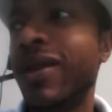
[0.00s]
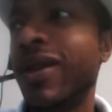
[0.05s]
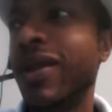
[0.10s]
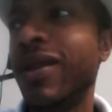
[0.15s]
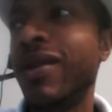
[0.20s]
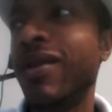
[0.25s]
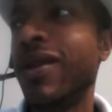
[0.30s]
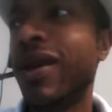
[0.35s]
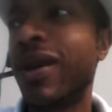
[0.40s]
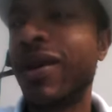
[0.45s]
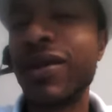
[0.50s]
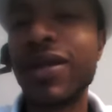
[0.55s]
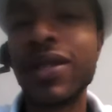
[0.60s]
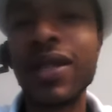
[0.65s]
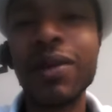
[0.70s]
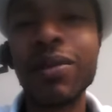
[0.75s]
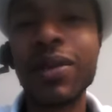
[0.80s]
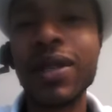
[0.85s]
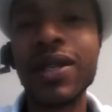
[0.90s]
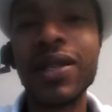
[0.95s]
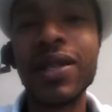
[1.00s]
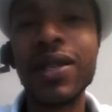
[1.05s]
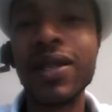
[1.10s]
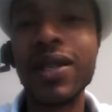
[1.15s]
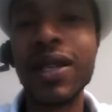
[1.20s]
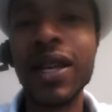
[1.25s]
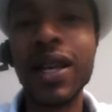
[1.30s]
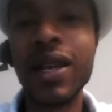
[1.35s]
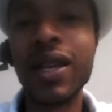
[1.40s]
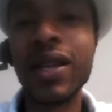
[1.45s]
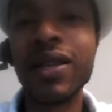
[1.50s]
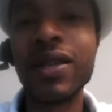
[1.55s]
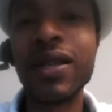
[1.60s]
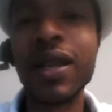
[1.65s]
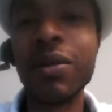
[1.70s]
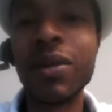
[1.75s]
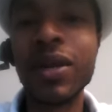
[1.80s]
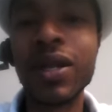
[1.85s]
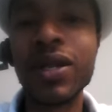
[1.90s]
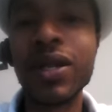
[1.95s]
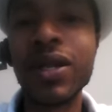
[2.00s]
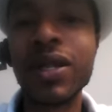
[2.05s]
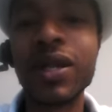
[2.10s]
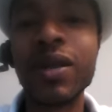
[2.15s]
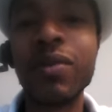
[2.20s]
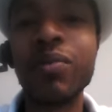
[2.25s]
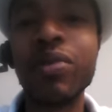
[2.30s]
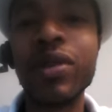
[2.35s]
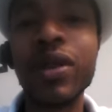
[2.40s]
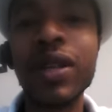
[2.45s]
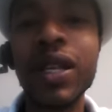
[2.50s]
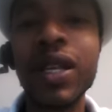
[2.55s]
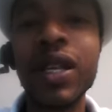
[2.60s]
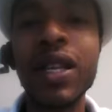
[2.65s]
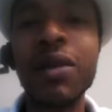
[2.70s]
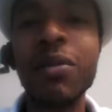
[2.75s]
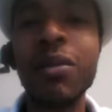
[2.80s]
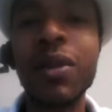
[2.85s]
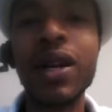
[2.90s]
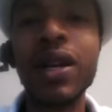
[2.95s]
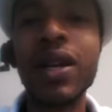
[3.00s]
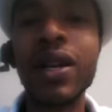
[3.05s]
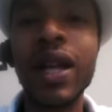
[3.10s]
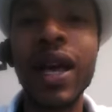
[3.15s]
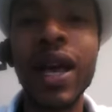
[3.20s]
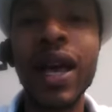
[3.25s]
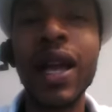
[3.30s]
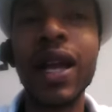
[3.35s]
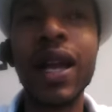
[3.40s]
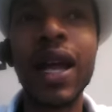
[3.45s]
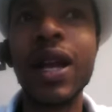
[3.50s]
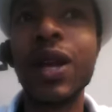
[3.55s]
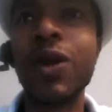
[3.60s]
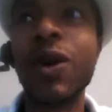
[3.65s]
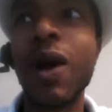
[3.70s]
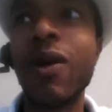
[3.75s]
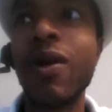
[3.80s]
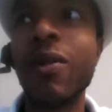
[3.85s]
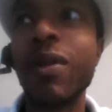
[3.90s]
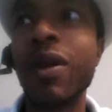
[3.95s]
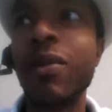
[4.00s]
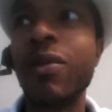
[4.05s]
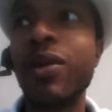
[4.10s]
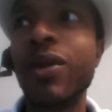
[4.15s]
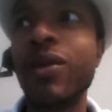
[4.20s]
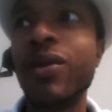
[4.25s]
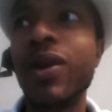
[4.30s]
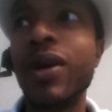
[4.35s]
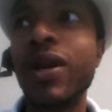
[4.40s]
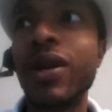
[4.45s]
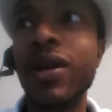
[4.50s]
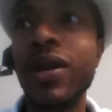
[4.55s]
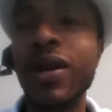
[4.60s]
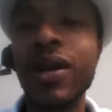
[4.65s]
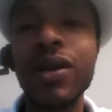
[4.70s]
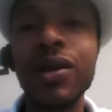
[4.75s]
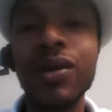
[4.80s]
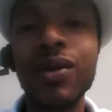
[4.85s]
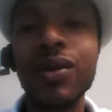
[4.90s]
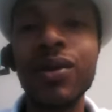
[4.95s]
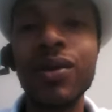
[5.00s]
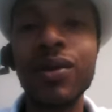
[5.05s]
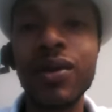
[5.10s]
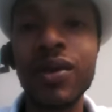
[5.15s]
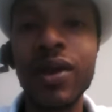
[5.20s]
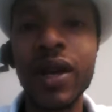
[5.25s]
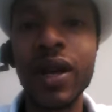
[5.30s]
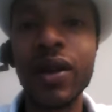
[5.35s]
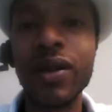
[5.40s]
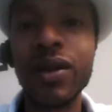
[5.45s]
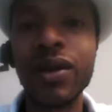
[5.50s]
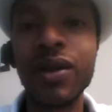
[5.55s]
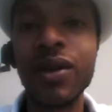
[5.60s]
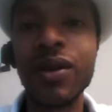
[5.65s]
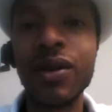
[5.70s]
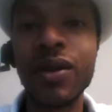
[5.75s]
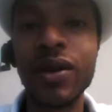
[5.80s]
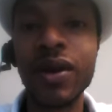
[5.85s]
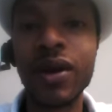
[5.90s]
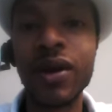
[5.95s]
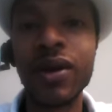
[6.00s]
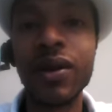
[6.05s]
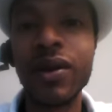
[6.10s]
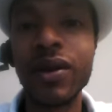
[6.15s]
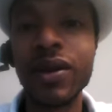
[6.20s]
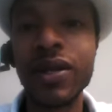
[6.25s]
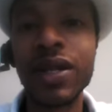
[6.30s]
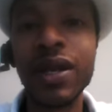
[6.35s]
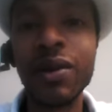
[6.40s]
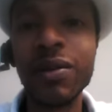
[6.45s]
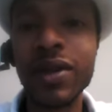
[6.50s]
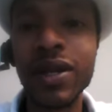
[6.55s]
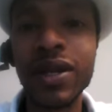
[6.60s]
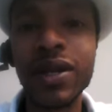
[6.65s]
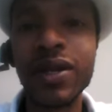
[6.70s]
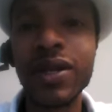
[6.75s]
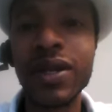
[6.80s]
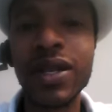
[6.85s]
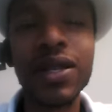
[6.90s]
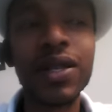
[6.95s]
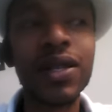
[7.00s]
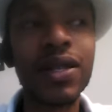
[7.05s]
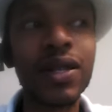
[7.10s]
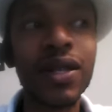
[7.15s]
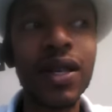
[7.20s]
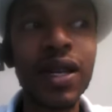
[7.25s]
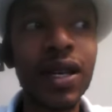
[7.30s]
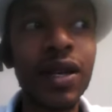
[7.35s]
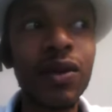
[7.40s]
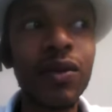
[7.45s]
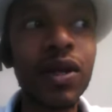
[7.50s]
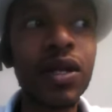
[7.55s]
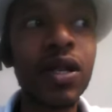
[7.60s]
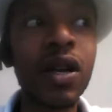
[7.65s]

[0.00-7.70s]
you know, something silly, something just completely mundane. Like, do I remember what the news station or something just silly? We